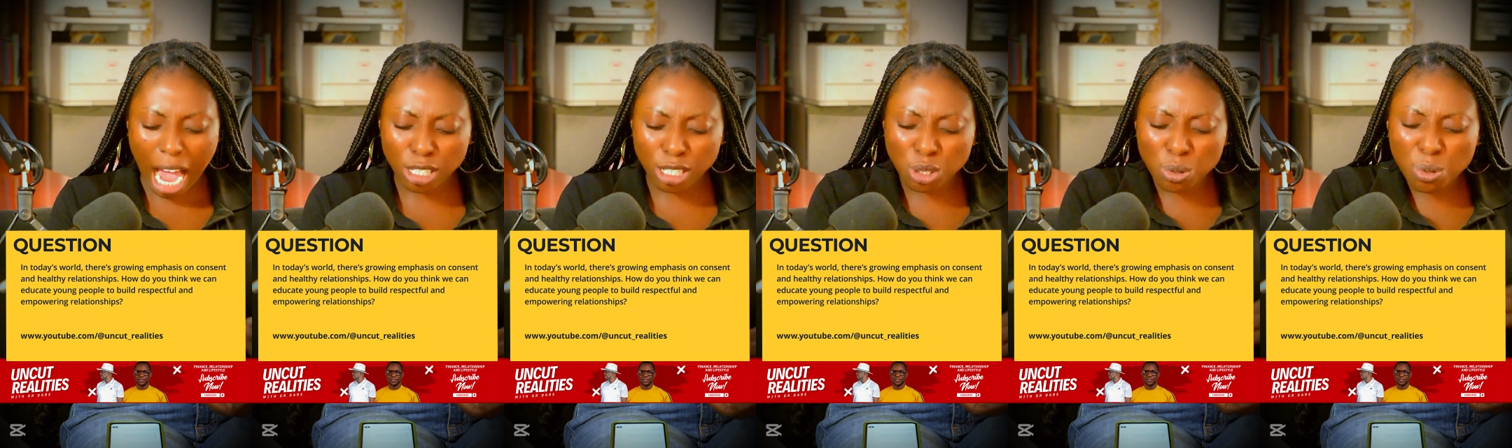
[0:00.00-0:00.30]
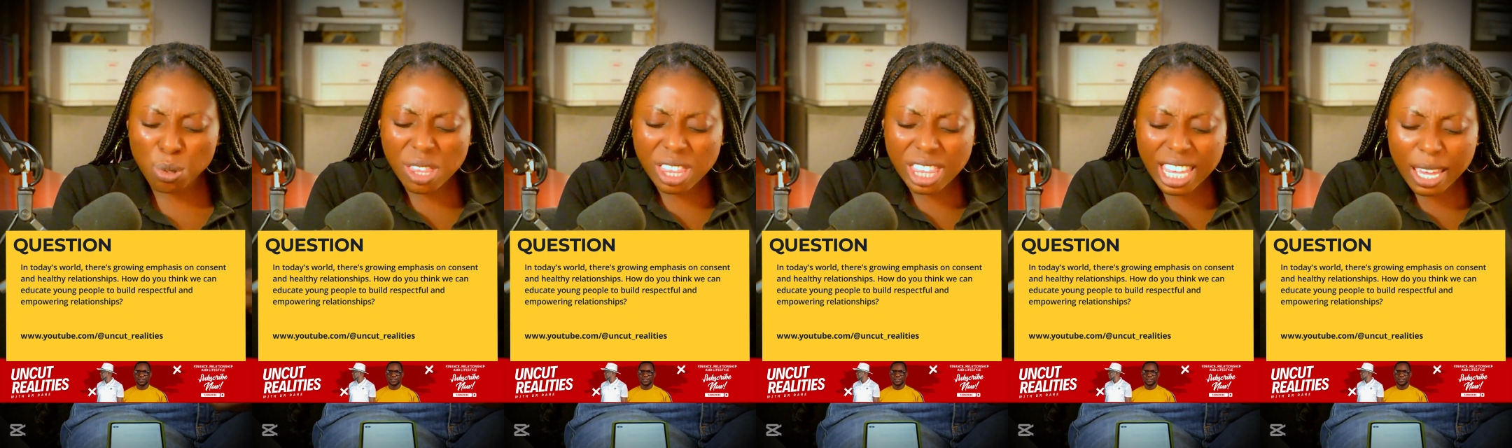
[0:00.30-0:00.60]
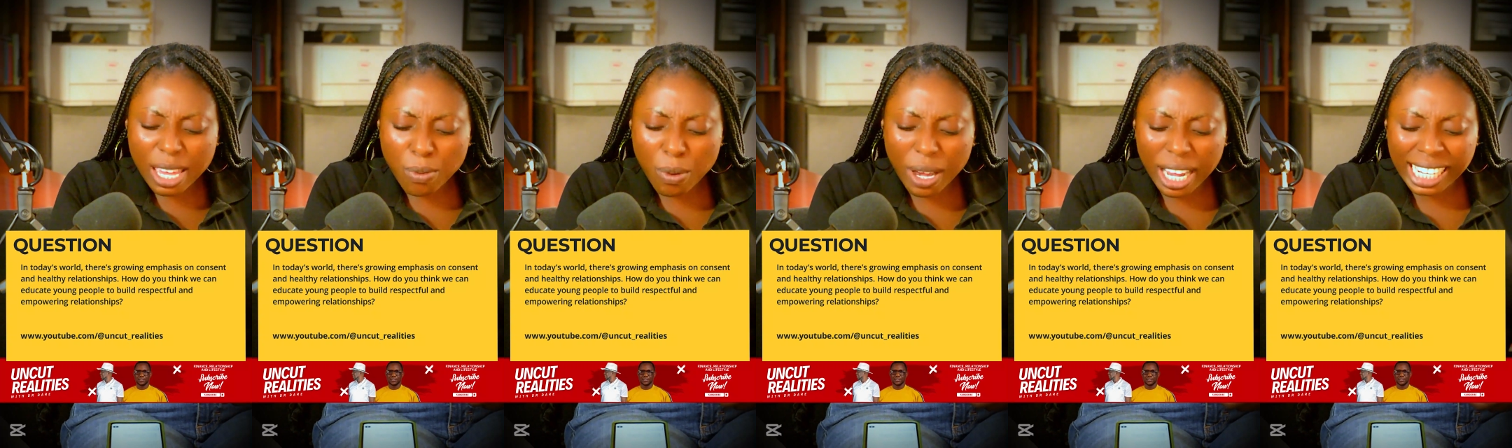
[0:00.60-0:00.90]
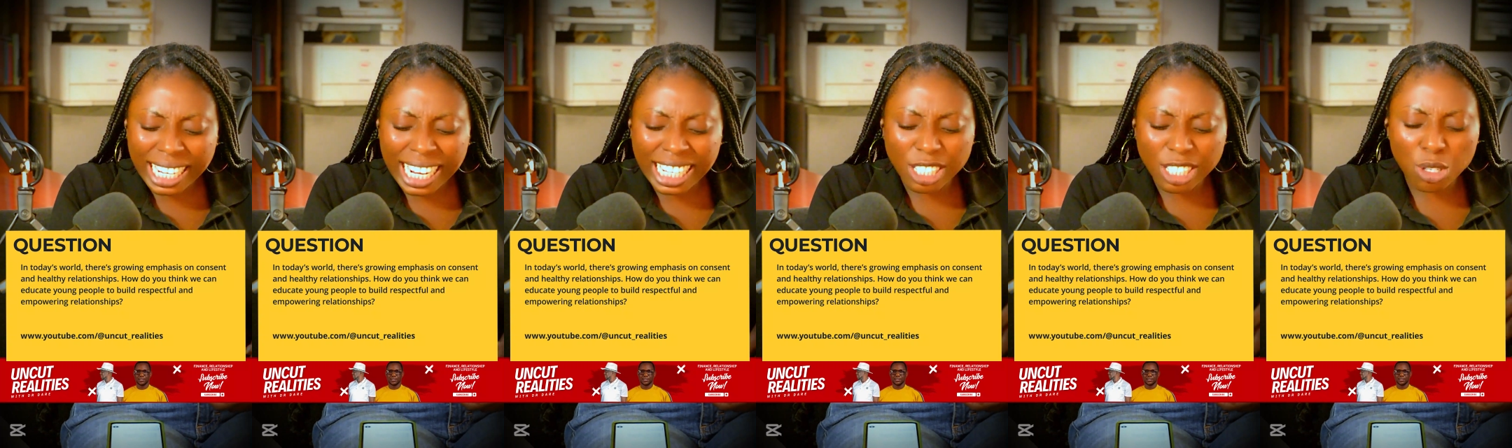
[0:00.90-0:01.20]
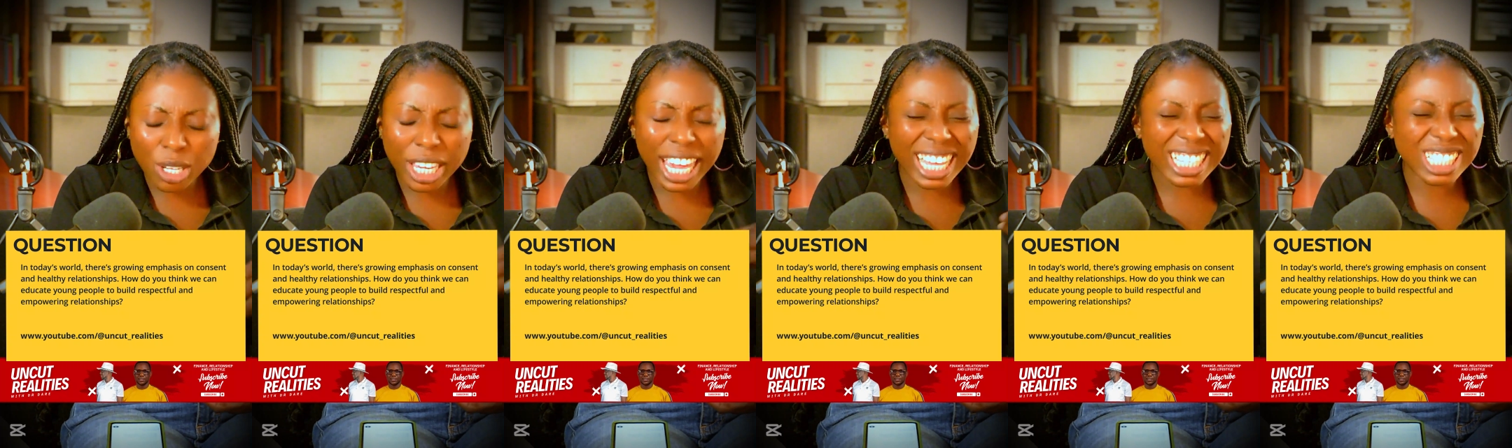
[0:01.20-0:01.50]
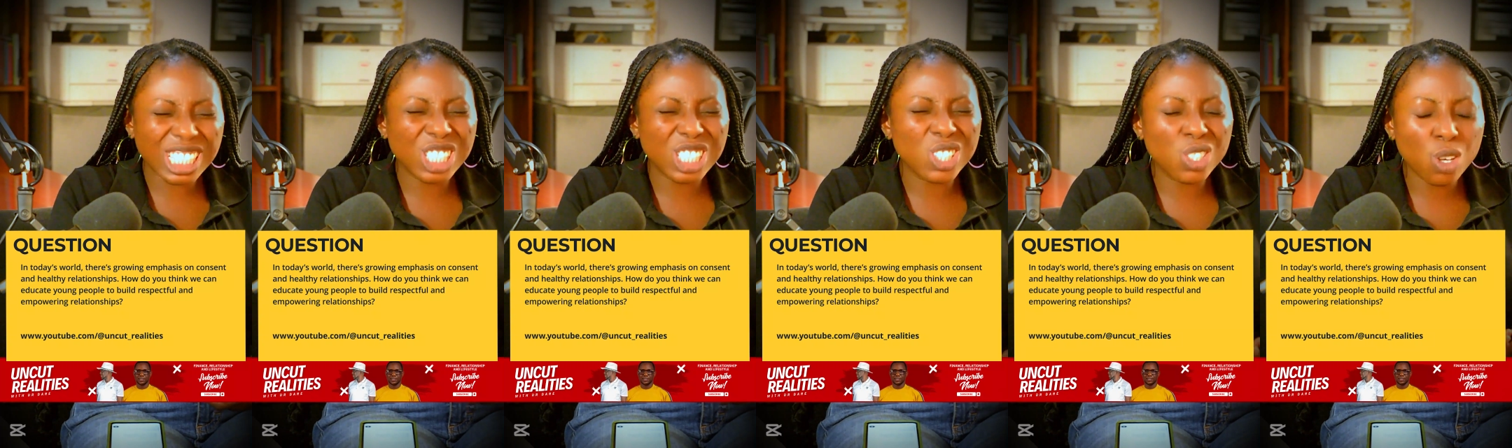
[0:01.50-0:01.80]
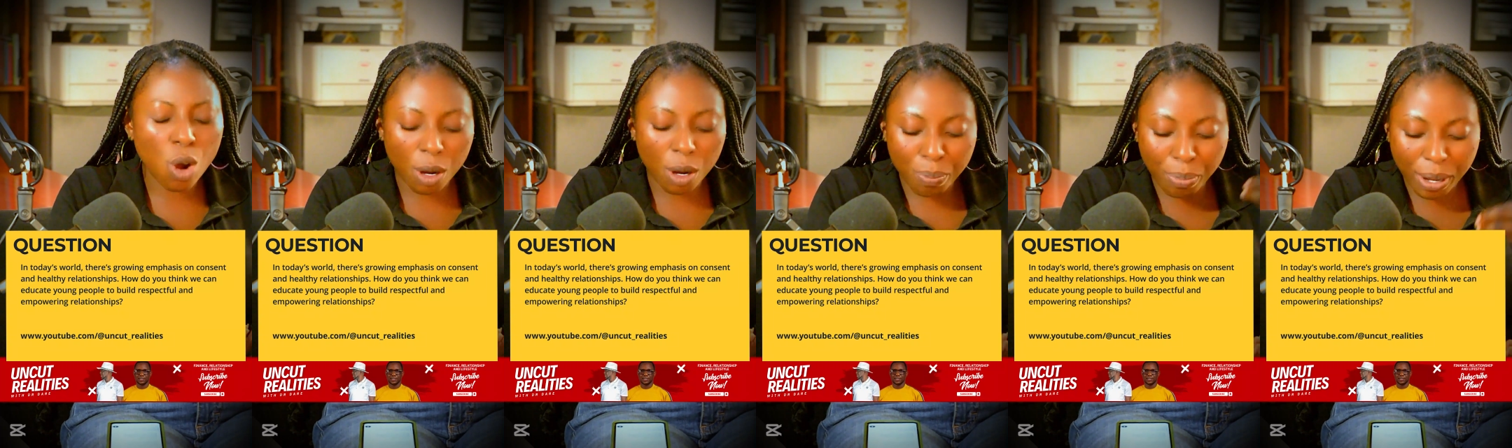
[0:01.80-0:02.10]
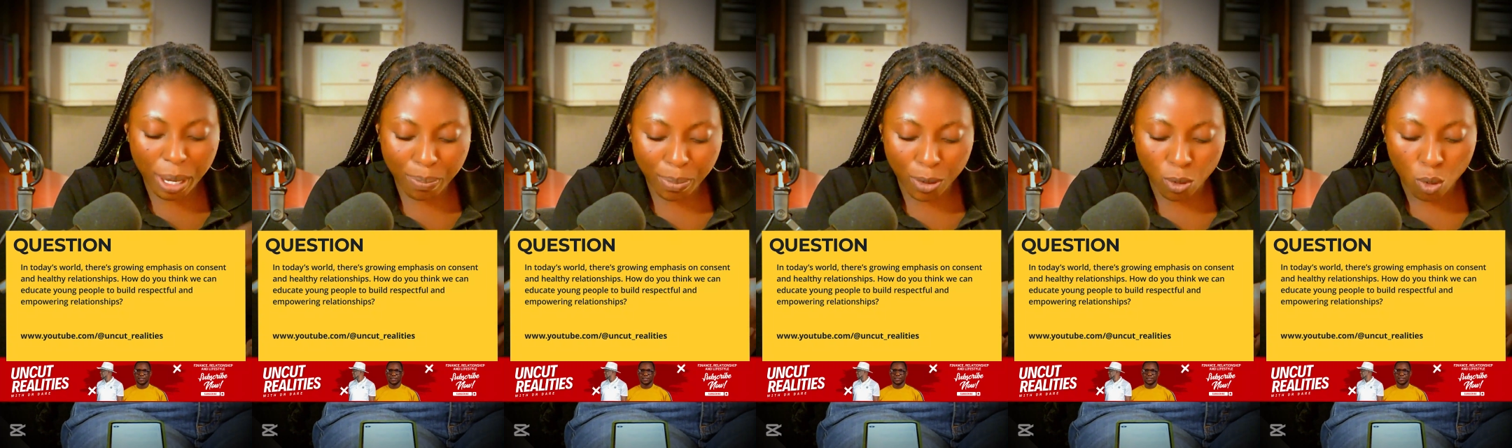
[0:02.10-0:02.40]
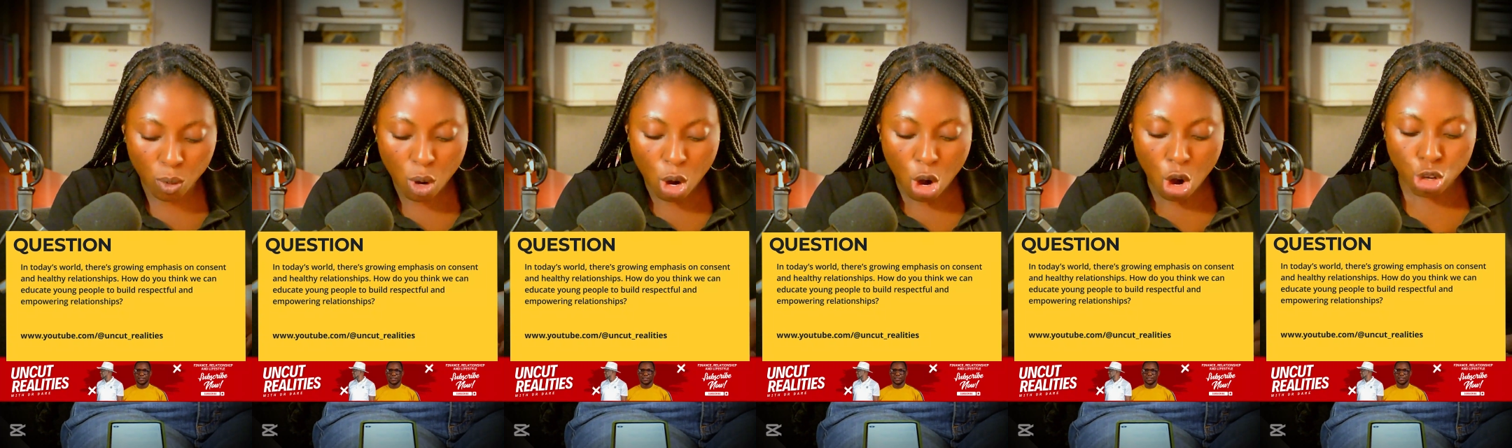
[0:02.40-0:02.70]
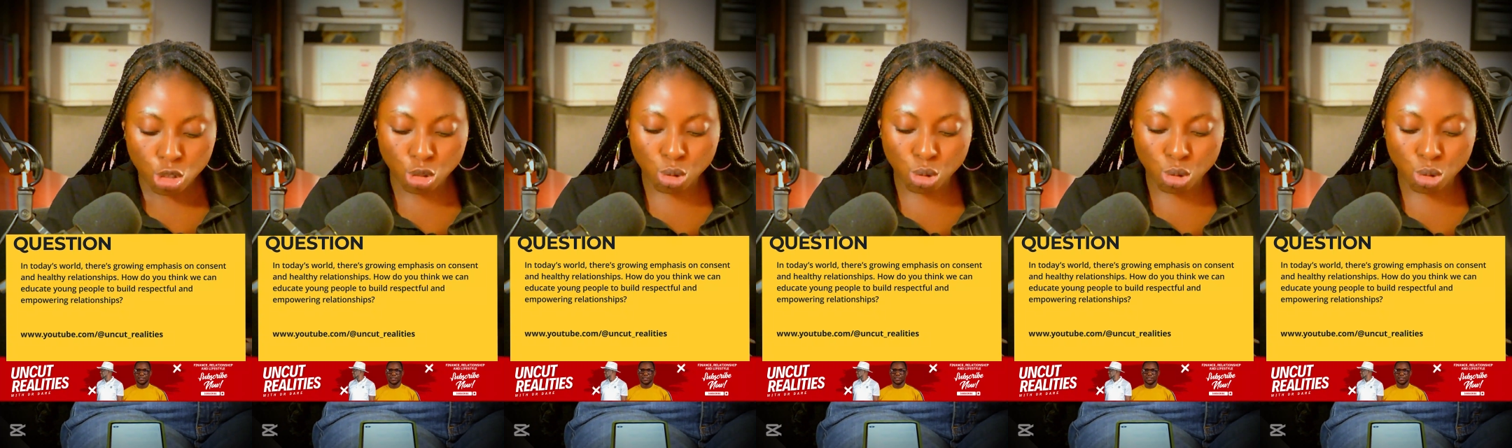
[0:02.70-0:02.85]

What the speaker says: How do you think we can educate young people